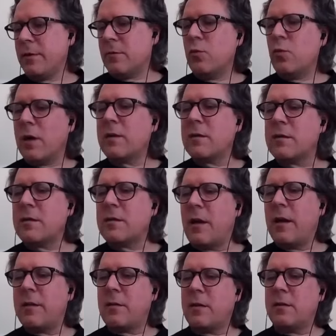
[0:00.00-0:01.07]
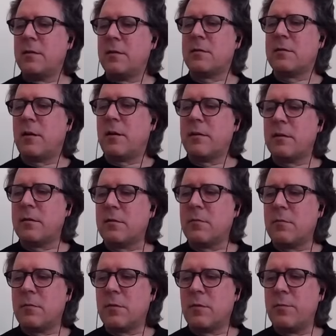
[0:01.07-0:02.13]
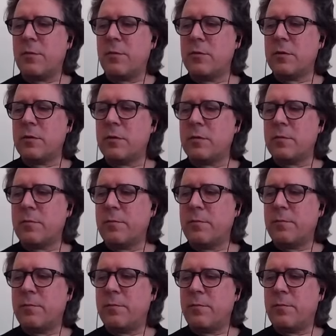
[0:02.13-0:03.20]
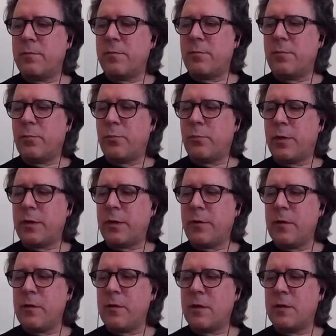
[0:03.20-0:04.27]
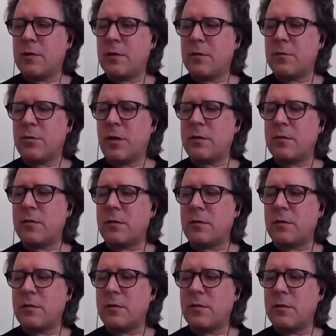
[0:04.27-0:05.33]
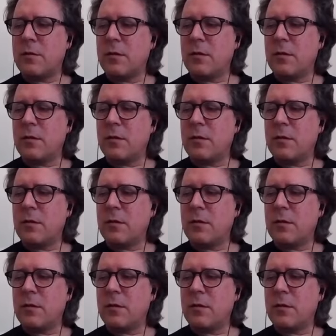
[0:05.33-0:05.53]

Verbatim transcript: people do understand that it's like a computer, but I think there's a general